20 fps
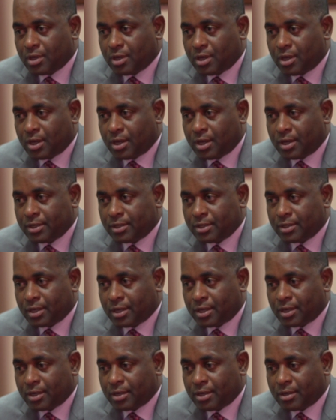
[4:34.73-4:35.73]
And
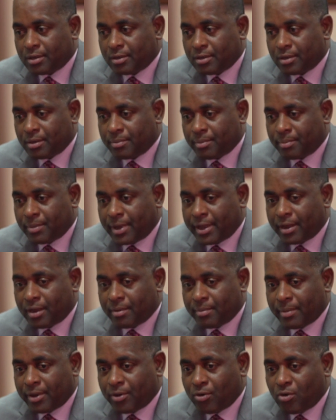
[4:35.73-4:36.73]
uh, my,
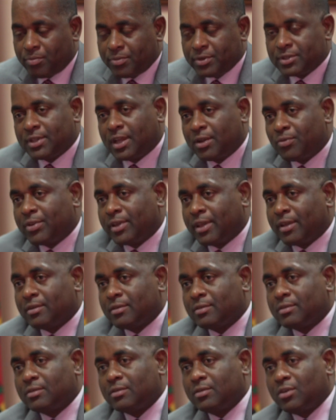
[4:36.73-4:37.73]
my hope is that we can
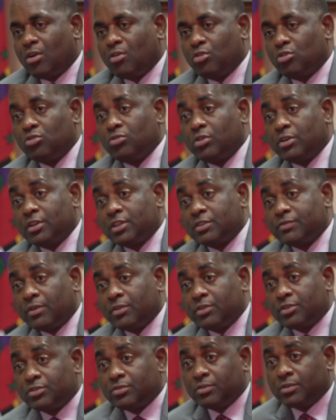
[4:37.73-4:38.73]
conclude on this
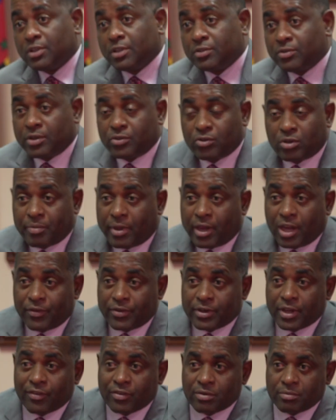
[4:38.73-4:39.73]
very soon. It, it will
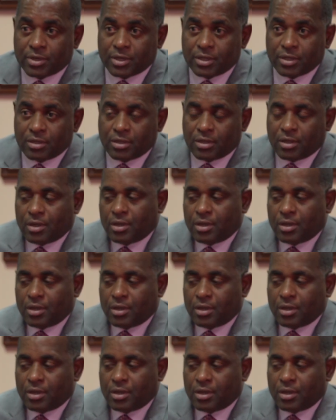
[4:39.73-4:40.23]
benefit everybody,